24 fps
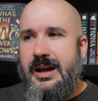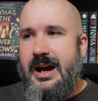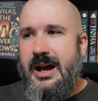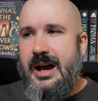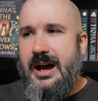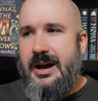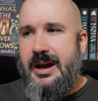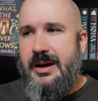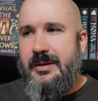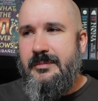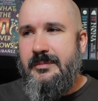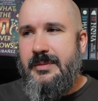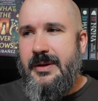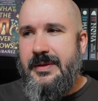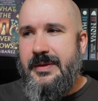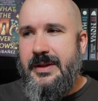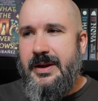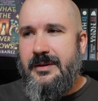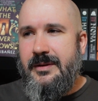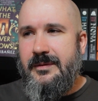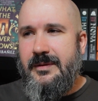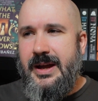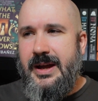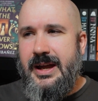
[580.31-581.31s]
But
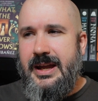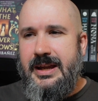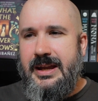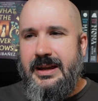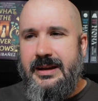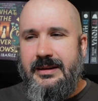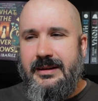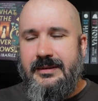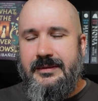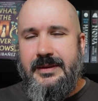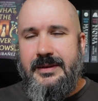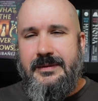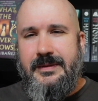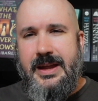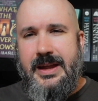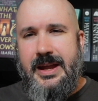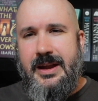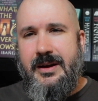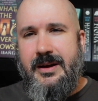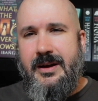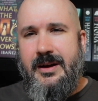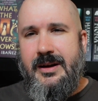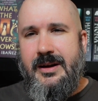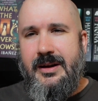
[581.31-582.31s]

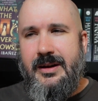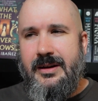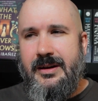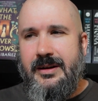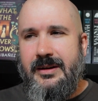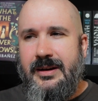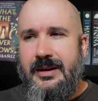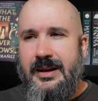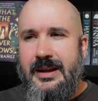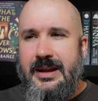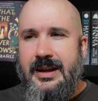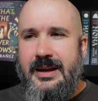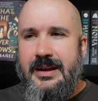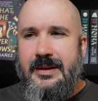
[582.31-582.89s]
they are